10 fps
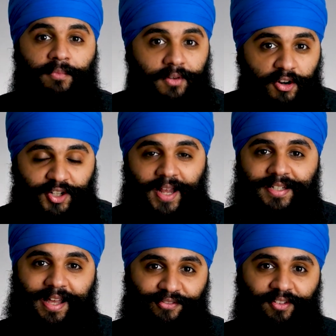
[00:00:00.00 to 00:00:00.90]
Notion has
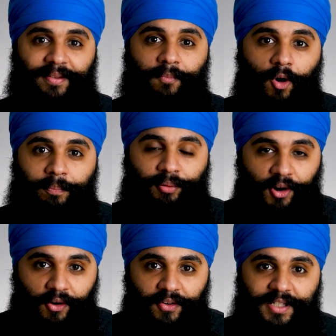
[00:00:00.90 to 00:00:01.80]
definitely more
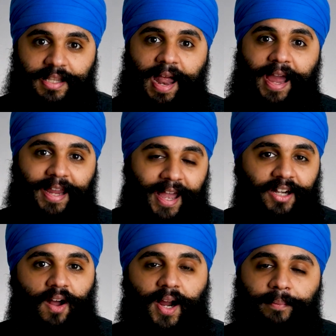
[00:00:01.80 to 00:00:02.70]
pros that I can't
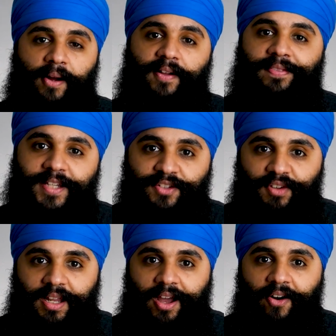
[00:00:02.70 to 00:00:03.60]
talk about in this
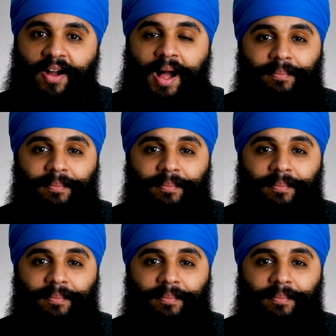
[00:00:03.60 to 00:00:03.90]
video,